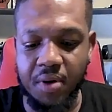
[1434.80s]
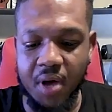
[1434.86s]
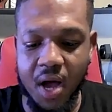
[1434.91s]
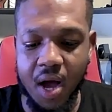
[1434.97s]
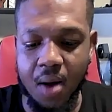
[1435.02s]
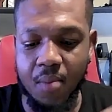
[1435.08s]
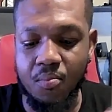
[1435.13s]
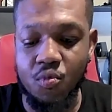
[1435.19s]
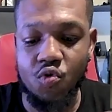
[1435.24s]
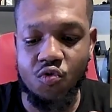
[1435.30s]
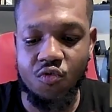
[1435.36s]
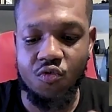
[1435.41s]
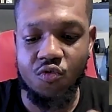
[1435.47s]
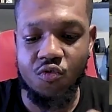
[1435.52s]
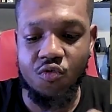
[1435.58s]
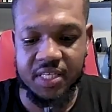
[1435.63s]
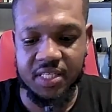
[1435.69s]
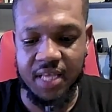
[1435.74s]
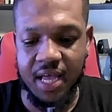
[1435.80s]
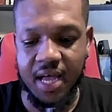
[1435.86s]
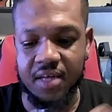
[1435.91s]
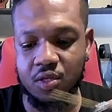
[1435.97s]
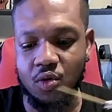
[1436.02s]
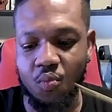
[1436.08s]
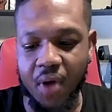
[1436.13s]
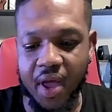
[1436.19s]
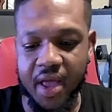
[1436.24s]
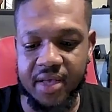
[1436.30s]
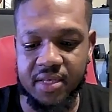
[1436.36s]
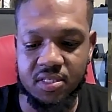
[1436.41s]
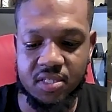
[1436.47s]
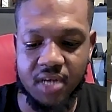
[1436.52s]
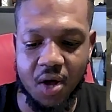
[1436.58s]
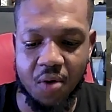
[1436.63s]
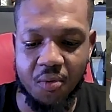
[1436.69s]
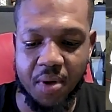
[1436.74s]
move this out the way, so
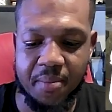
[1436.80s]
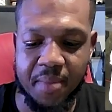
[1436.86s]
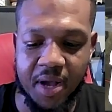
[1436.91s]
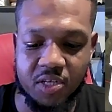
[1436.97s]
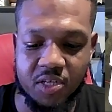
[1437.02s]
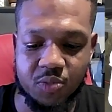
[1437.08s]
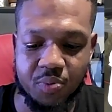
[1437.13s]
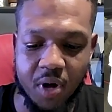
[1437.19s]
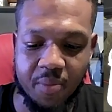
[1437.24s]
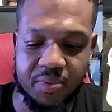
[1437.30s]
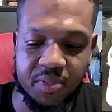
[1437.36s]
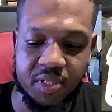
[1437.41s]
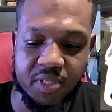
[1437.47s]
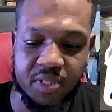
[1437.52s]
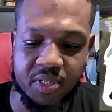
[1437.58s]
that way it mounts properly.